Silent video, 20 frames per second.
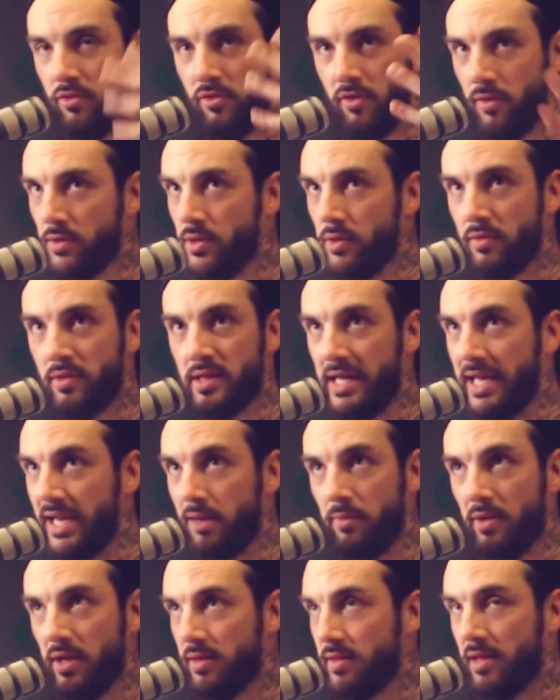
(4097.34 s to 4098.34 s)
but they still go out
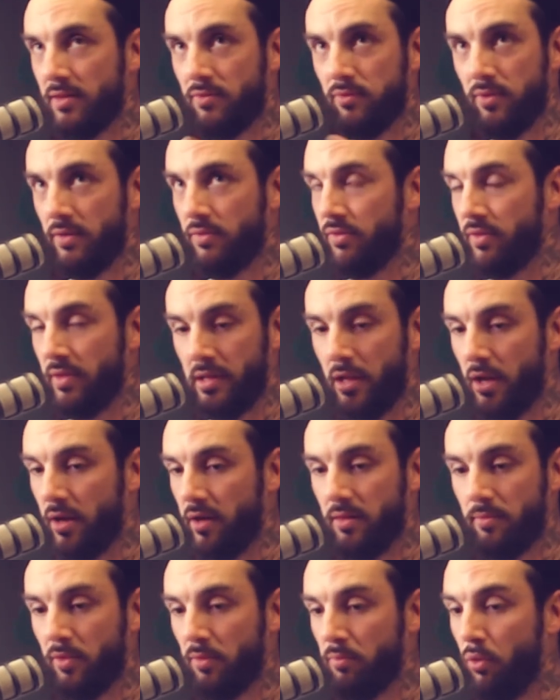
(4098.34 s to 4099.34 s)
sledding because that's what a
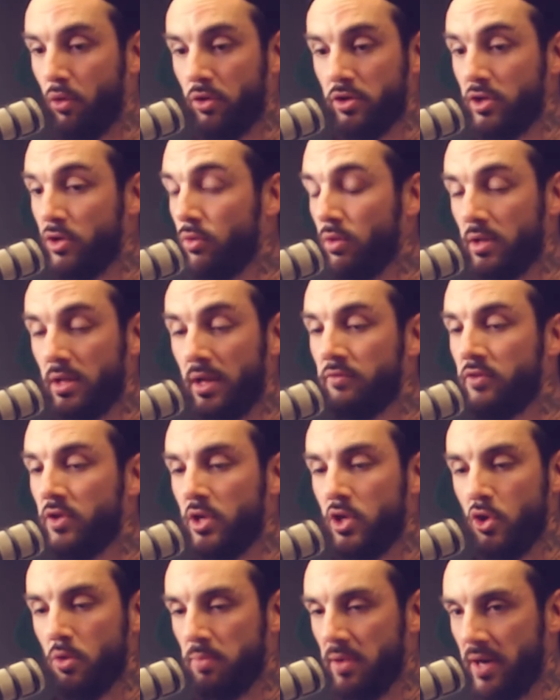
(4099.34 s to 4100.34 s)
lot of them are born to do or love
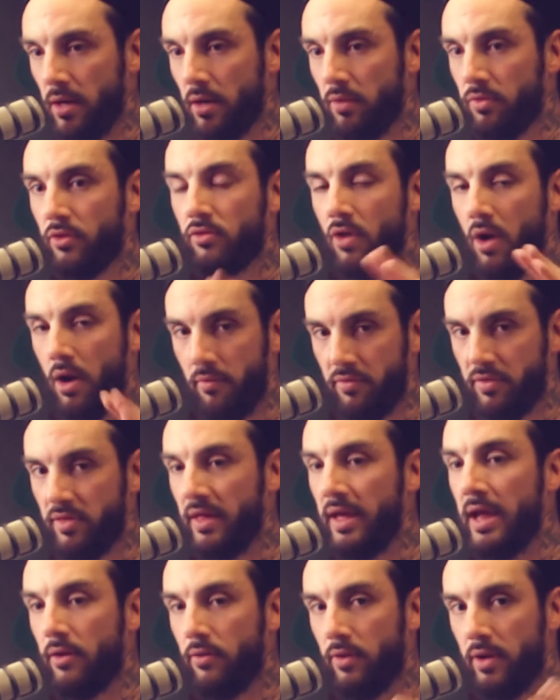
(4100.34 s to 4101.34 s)
to do. But there's
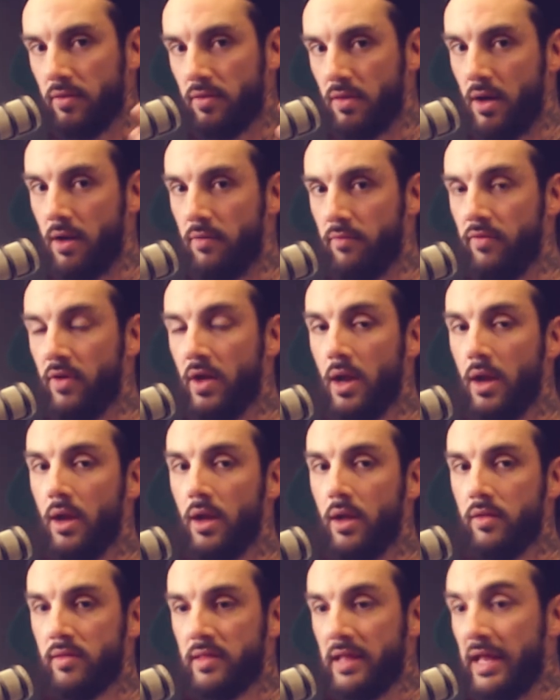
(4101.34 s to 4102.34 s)
obviously areas of
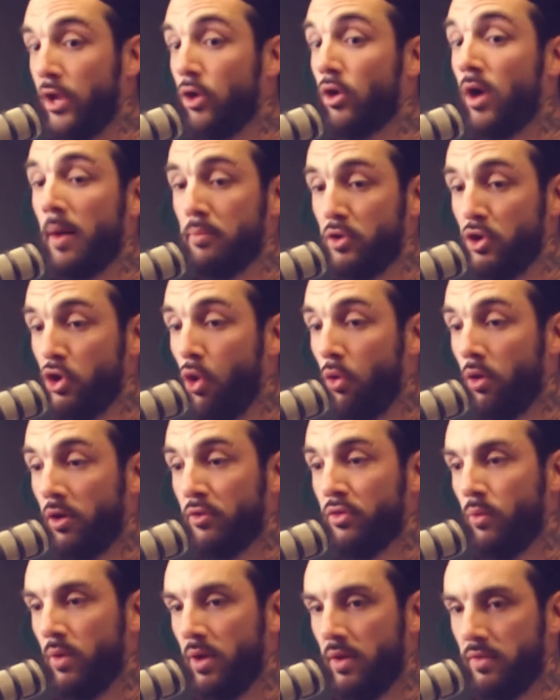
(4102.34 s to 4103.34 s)
sledding up
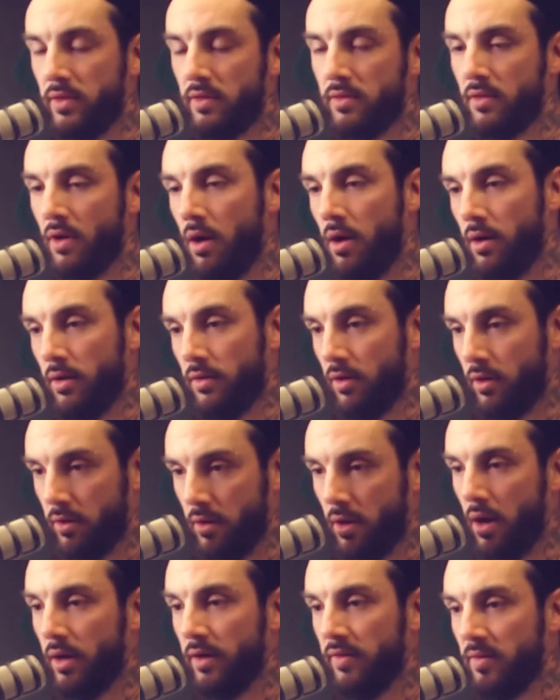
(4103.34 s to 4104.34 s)
north where these dogs
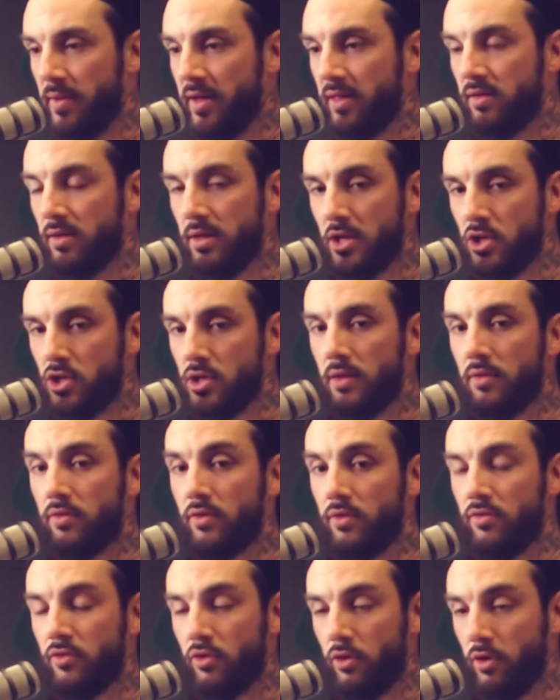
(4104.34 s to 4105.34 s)
are not in the best
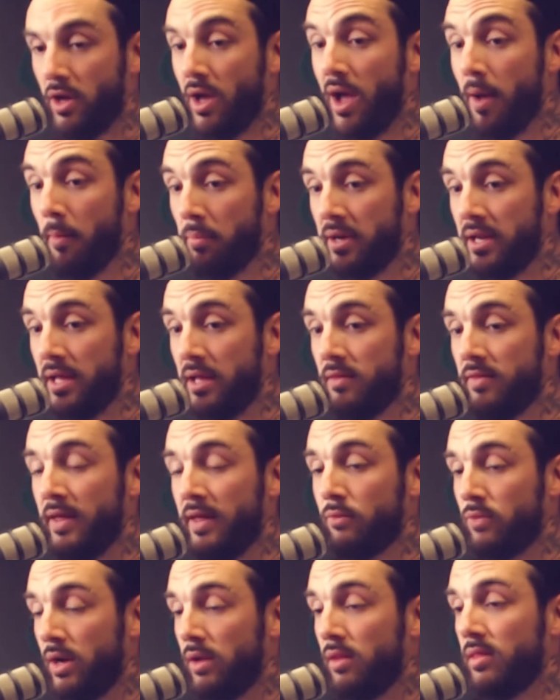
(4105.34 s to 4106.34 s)
conditions. There's certain companies
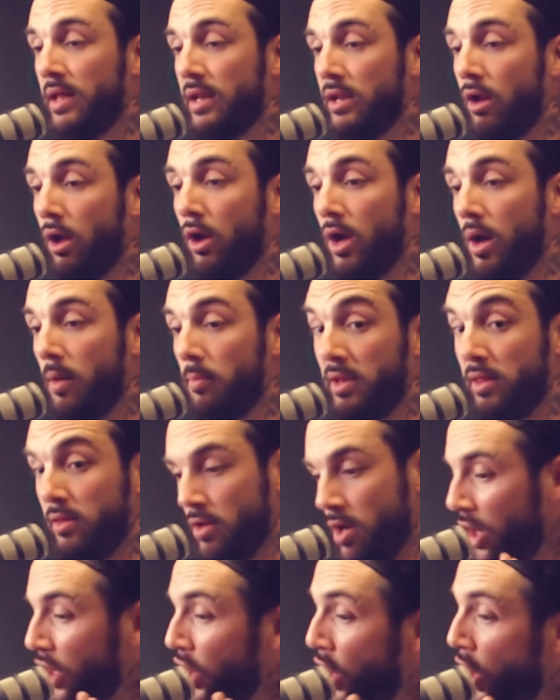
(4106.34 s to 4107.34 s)
that run sled dog
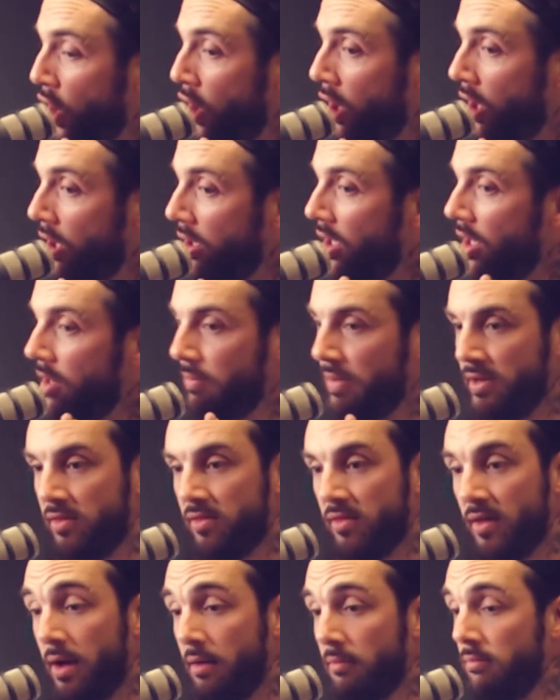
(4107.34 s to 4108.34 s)
companies, not all,
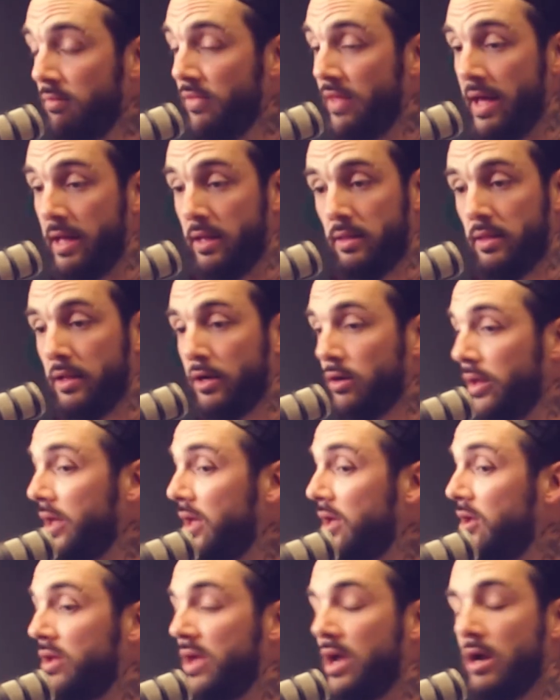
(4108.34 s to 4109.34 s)
but some that
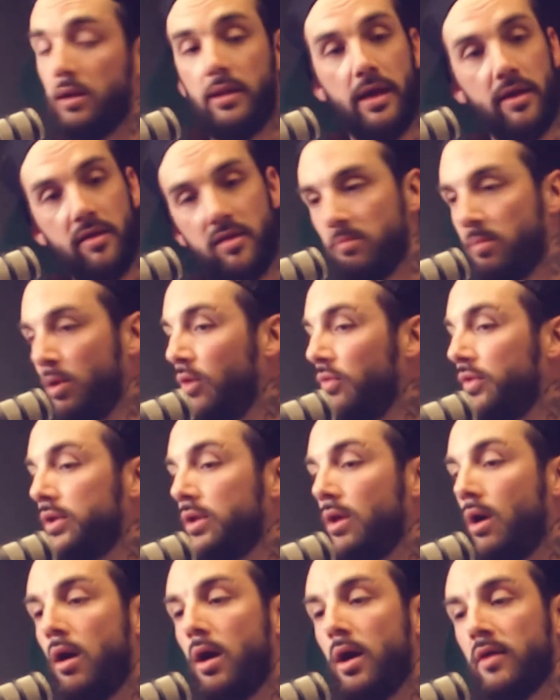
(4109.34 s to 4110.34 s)
literally could care less about
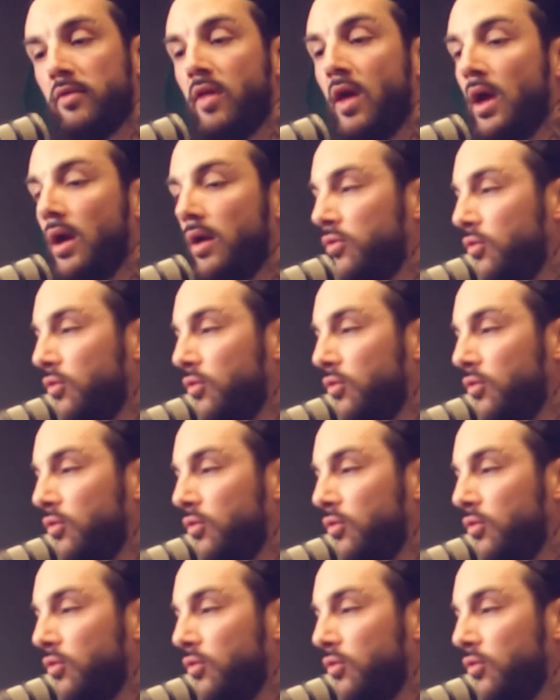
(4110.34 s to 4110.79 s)
the dogs.